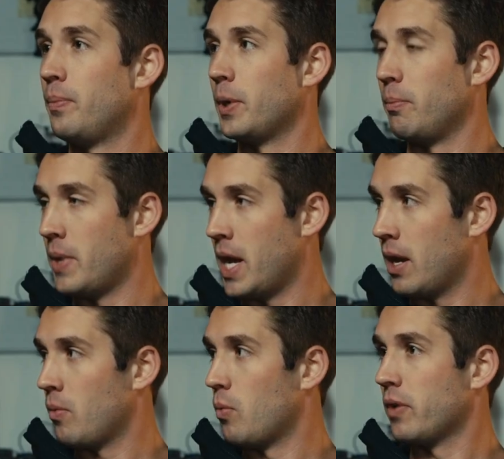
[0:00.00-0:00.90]
But
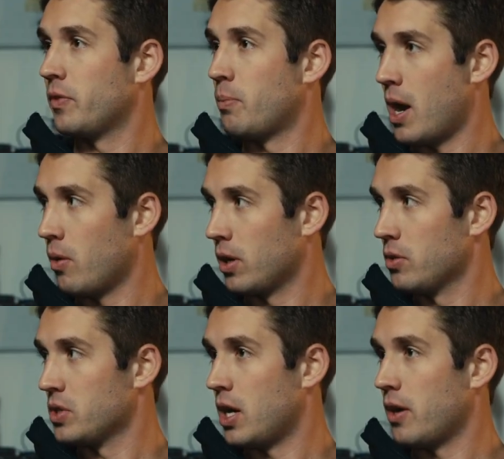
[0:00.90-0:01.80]
man, what if the power
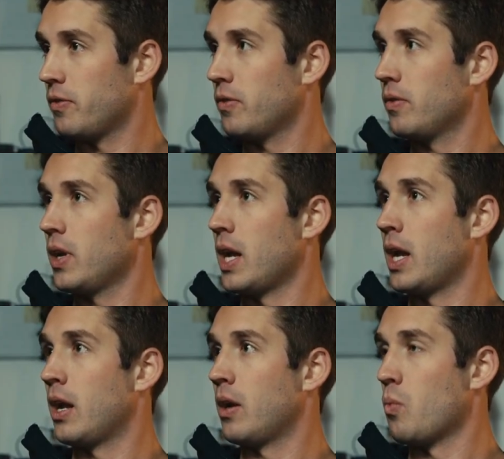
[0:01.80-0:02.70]
goes off
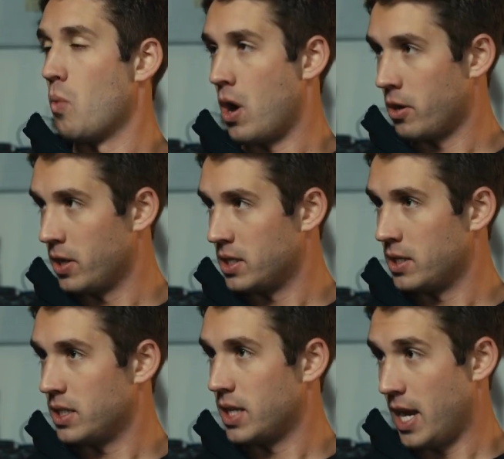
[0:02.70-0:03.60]
and water
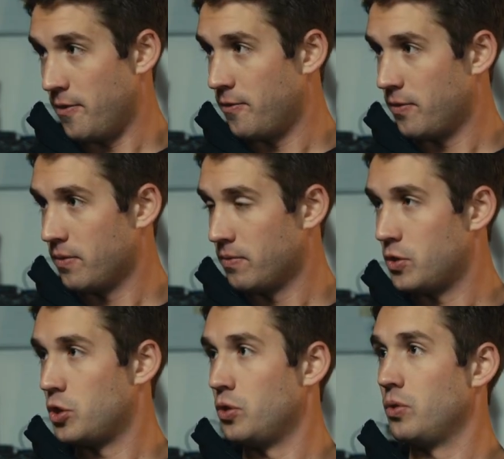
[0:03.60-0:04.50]
isn't safe
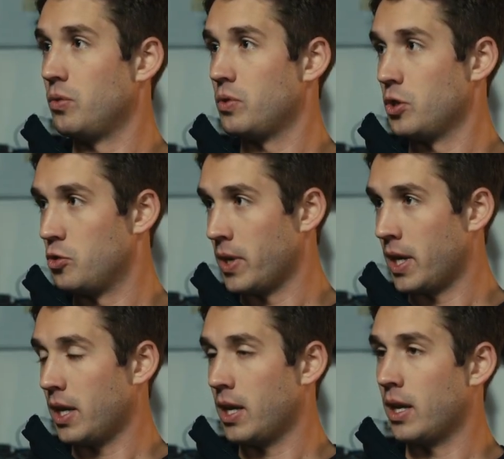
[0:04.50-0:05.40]
to
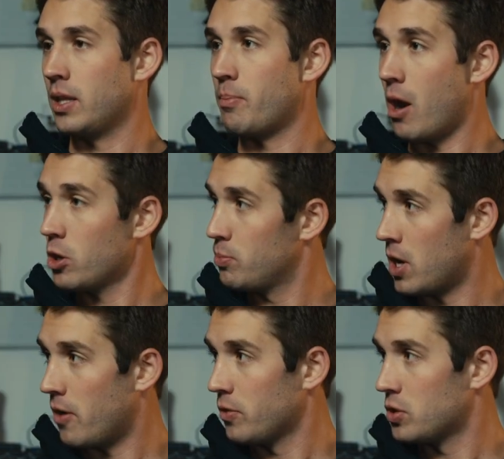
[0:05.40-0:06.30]
drink, and the power's been
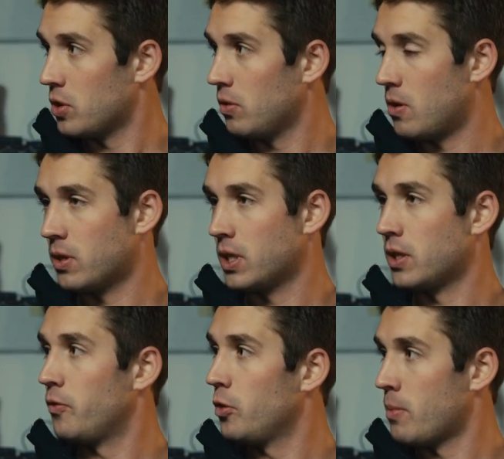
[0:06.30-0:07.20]
off for so long that
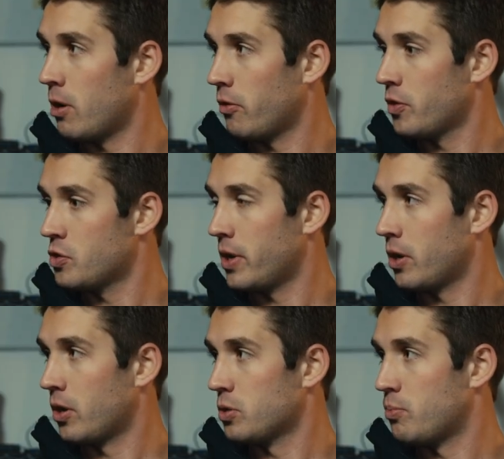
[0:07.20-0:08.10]
the food in my refrigerator
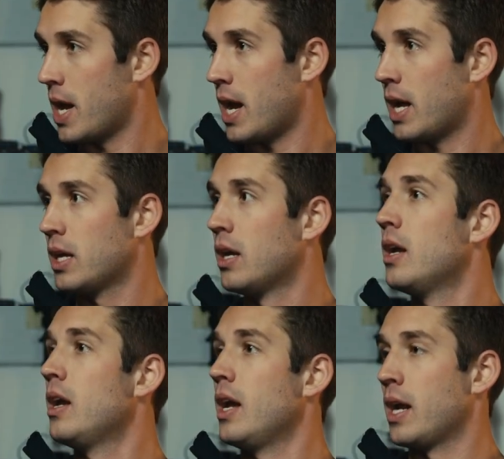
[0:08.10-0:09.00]
goes bad,
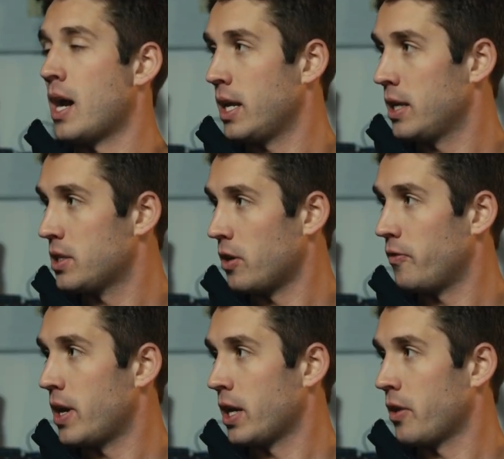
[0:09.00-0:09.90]
and I need to start
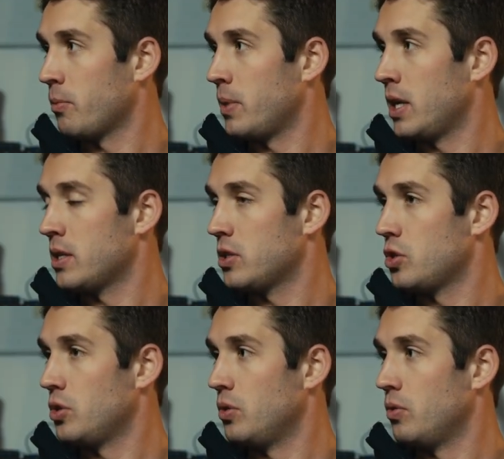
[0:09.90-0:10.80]
finding other means
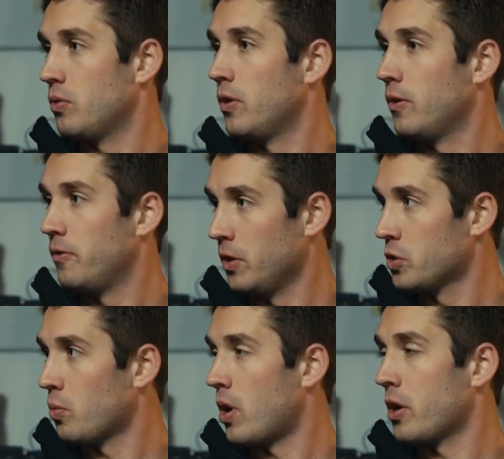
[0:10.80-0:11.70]
to
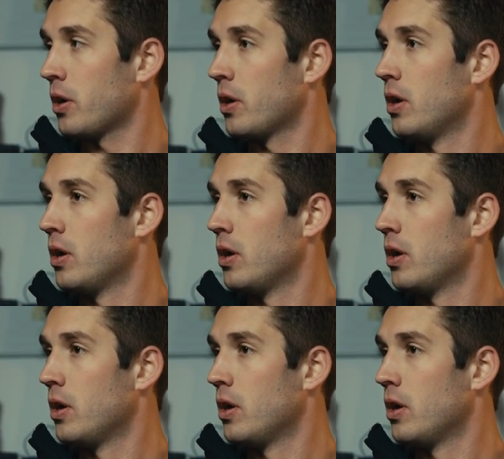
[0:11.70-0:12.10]
filter water,